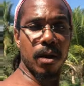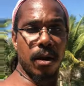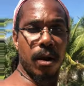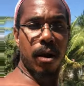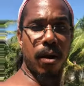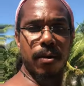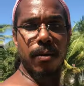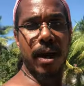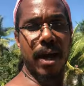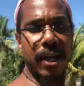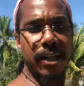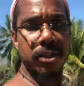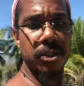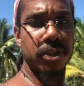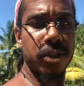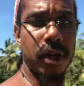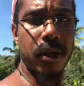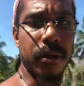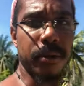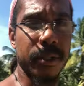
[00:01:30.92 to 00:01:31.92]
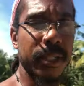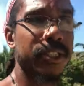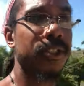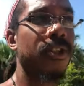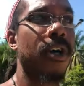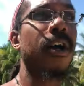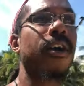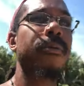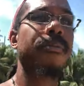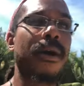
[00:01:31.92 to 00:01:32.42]
all right, so let's
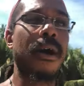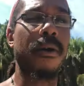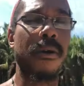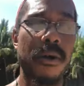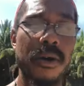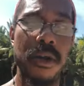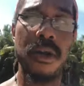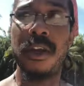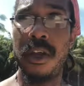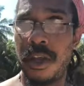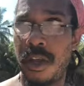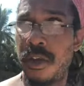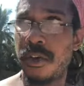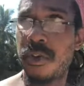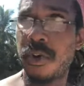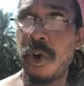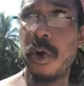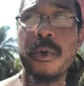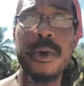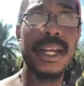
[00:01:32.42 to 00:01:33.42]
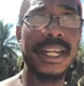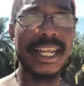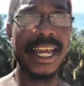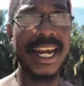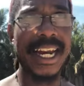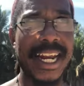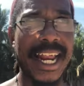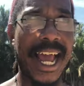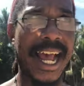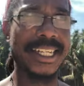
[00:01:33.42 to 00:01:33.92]
talk about
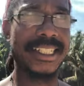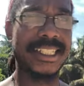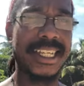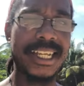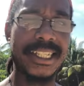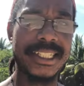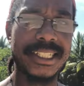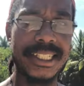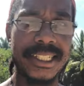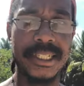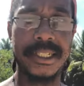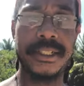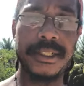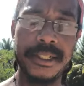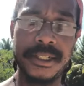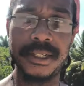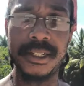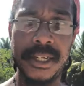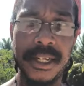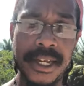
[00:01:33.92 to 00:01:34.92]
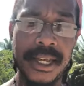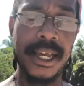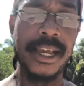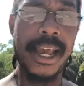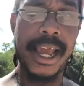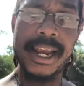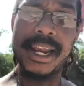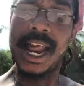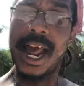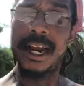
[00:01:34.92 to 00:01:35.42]
correlated assets
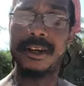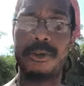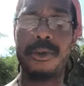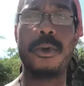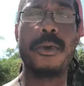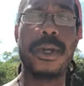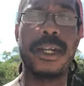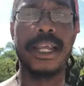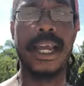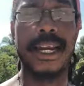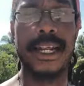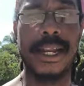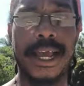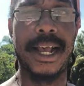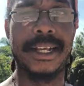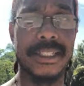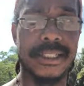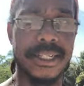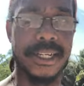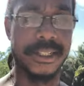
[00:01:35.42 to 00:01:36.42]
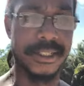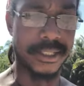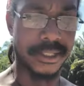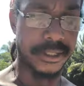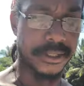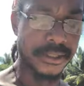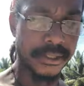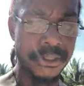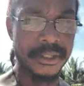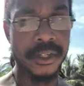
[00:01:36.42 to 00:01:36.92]
and non-correlated assets.
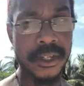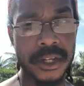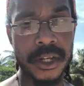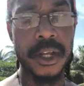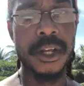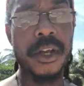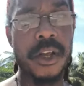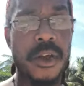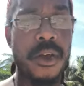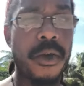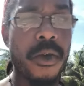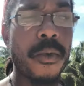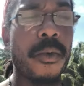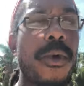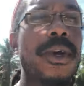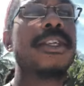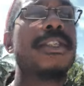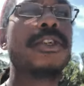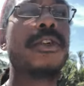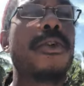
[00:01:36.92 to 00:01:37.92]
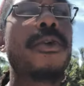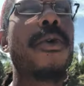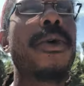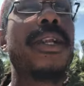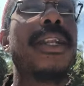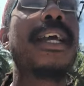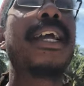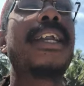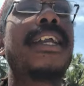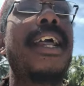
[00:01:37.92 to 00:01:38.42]
What is a
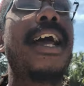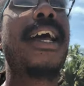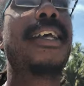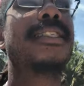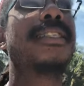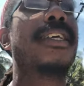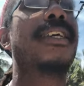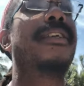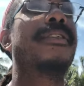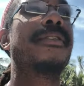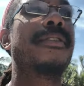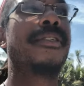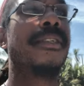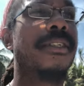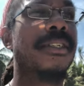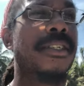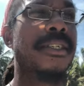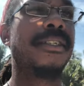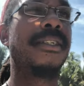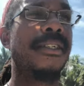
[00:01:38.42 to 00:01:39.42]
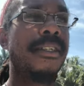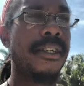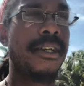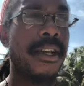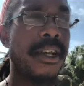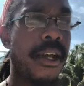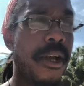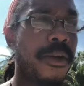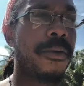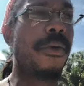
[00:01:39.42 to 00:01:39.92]
correlated asset?
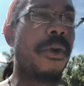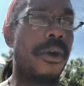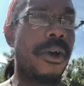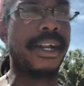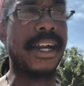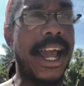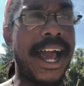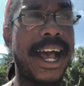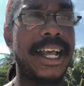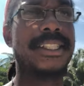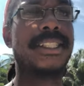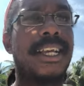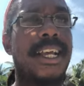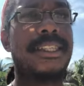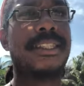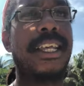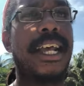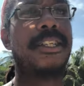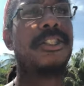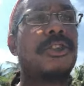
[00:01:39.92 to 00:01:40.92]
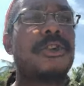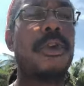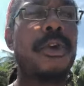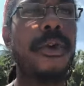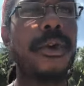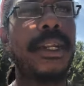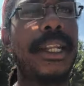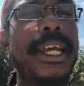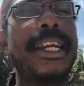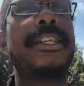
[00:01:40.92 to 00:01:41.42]
Well, an asset that's
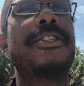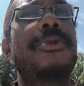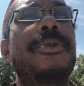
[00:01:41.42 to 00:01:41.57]
correlated